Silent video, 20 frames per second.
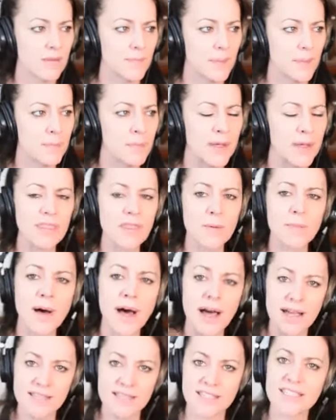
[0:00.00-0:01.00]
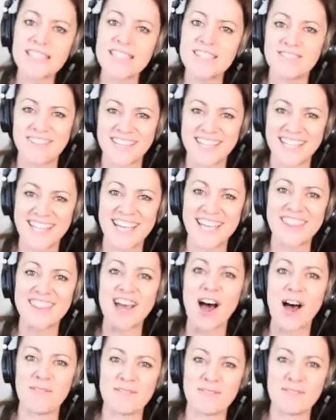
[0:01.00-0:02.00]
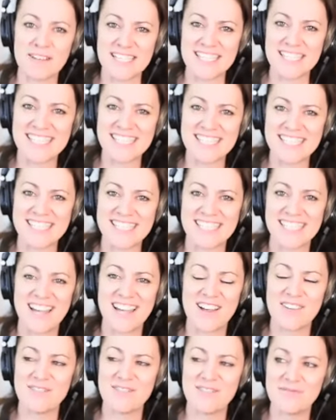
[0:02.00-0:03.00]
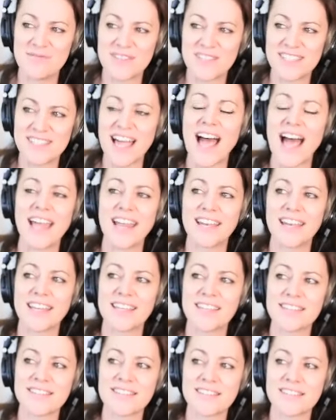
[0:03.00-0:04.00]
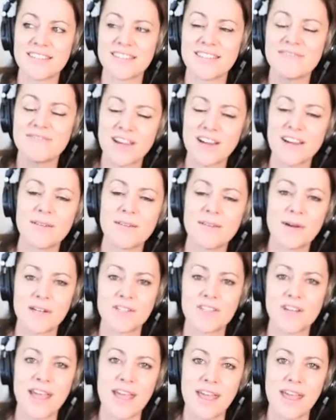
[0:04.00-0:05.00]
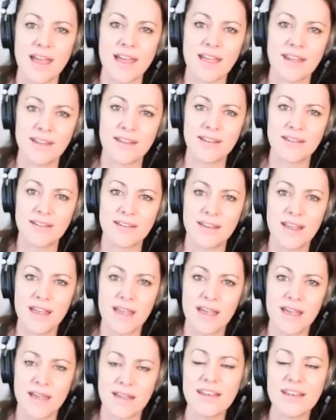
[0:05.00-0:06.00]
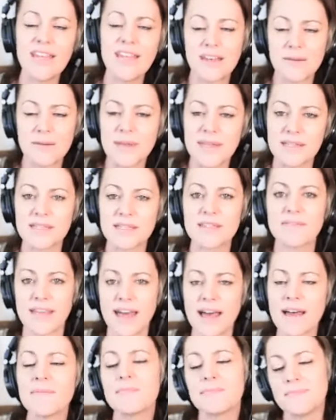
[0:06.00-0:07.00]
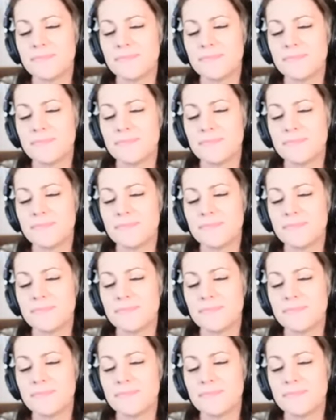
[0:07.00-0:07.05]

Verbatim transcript: but the positivity and the optimist um, side is very much I, I need a piece of that